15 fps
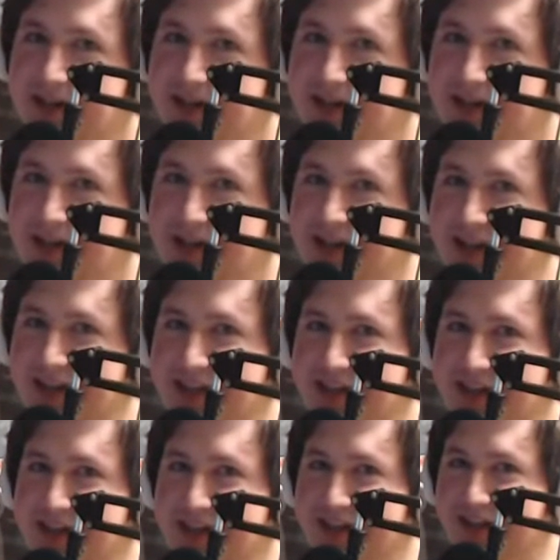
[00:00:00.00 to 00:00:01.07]
That's
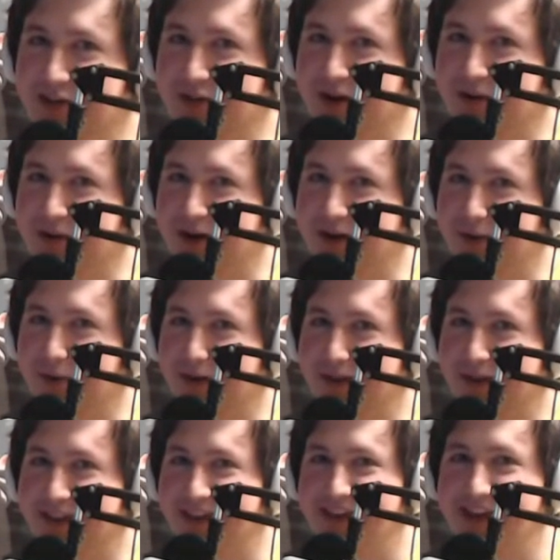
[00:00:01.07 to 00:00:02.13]
a train wreck
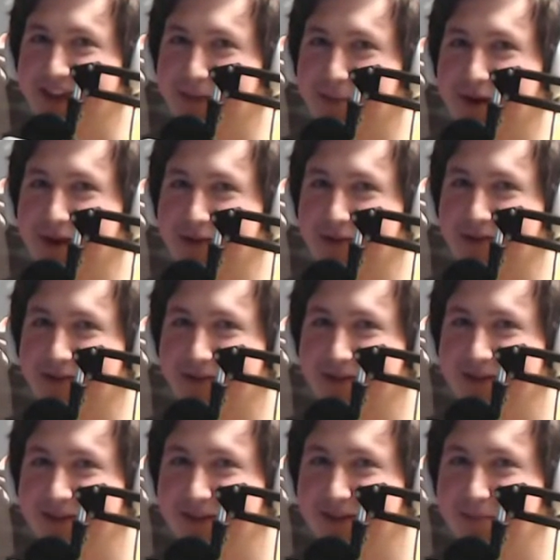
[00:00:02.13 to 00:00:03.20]
always in the best,
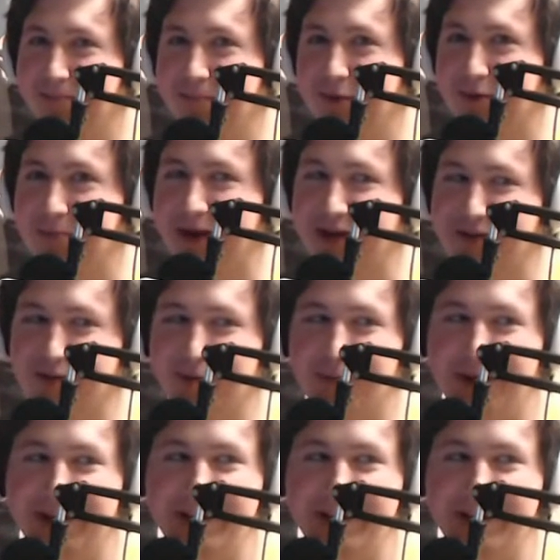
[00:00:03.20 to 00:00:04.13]
most magical way.